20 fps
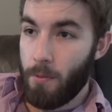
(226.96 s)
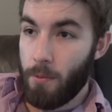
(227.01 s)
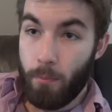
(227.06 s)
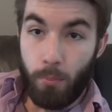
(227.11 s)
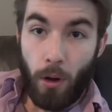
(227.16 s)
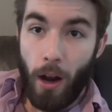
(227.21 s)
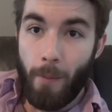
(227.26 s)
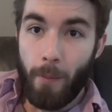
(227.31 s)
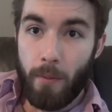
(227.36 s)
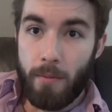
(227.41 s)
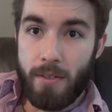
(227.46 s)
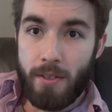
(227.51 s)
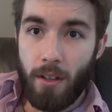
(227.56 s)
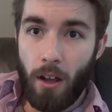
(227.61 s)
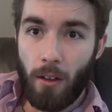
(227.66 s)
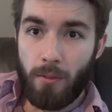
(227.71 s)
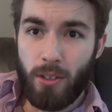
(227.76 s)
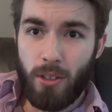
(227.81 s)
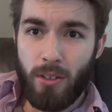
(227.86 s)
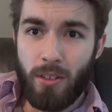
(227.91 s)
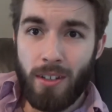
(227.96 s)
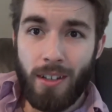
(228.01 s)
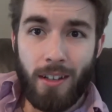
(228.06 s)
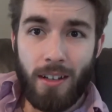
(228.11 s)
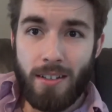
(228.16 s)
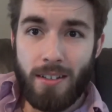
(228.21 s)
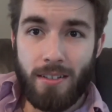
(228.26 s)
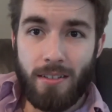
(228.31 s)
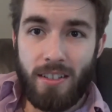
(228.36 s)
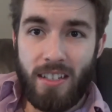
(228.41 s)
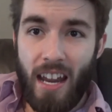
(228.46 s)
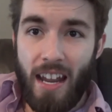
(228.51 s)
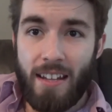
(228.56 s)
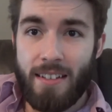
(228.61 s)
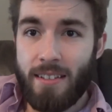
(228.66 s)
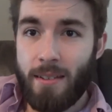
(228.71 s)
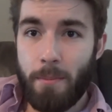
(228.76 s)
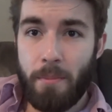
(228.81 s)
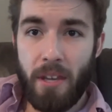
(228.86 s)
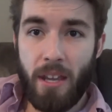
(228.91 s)
Problem solved. You can get as
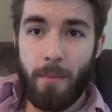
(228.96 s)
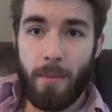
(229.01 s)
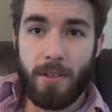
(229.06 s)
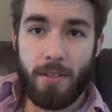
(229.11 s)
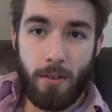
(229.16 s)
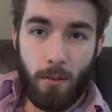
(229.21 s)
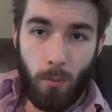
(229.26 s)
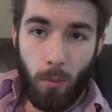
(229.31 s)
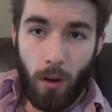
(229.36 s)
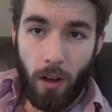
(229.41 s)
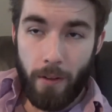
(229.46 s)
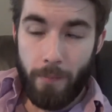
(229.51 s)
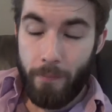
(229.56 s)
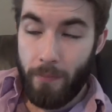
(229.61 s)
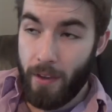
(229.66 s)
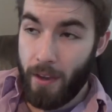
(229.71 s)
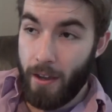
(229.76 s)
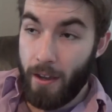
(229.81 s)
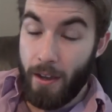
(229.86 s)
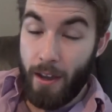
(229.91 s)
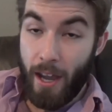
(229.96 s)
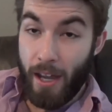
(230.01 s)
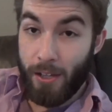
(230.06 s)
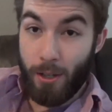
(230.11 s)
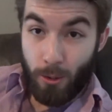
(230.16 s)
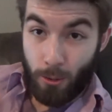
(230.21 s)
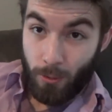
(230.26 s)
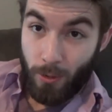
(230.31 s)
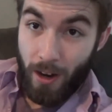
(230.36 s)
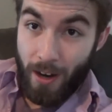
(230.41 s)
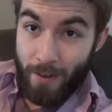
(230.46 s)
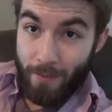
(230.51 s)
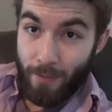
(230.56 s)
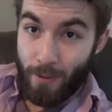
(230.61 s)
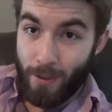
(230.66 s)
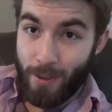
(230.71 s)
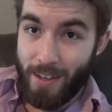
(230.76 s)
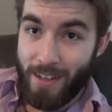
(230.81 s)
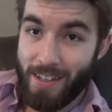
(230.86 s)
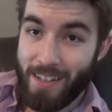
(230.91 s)
dense a beam as you want. And you're right
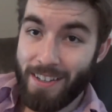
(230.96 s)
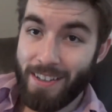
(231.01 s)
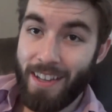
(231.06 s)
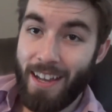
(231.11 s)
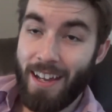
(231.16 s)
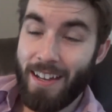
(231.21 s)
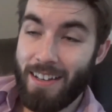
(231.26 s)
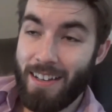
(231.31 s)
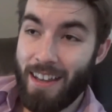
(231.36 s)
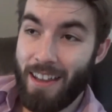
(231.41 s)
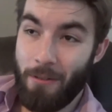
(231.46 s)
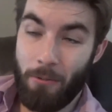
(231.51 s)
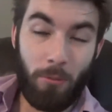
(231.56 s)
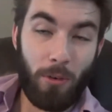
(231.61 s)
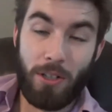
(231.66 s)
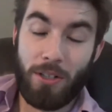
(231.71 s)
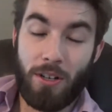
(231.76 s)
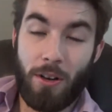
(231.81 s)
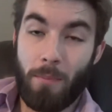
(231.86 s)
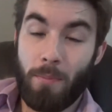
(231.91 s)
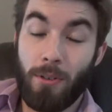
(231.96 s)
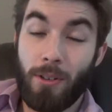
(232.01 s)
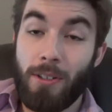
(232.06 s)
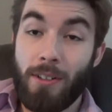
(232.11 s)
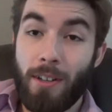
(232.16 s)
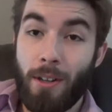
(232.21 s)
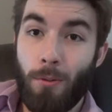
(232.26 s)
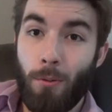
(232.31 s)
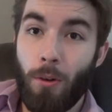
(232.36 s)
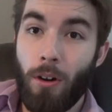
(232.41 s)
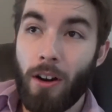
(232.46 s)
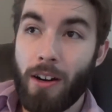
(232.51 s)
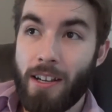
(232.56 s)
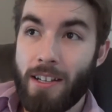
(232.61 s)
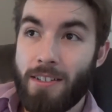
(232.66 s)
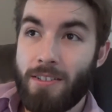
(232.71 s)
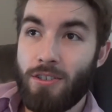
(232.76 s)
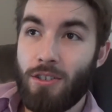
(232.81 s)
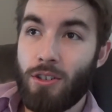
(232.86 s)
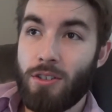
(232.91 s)
for thinking that that would completely work.
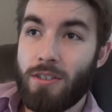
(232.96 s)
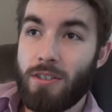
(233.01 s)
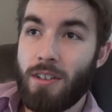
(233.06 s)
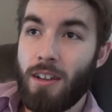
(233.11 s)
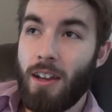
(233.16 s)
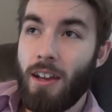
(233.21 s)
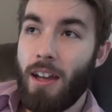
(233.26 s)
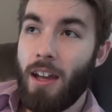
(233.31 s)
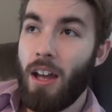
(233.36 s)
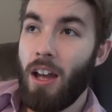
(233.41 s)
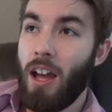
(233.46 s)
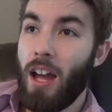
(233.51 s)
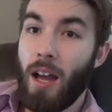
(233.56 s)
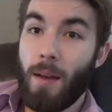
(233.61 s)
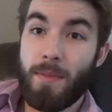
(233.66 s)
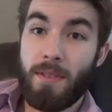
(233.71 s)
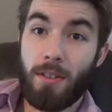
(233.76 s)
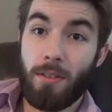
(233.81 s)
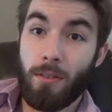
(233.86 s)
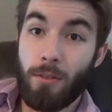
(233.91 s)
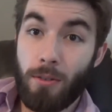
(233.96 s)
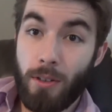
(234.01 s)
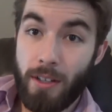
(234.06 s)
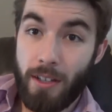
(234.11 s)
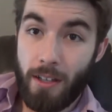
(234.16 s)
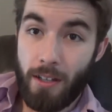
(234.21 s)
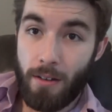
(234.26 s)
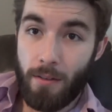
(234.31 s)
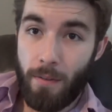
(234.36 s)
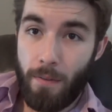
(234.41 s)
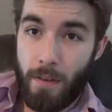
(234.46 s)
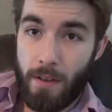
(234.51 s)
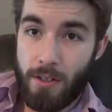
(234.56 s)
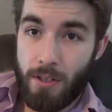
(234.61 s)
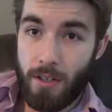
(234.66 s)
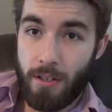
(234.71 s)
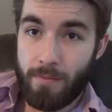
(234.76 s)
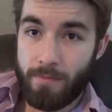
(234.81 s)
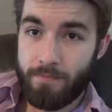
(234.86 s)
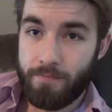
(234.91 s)
It's just absolutely
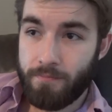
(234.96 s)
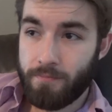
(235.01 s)
inefficient.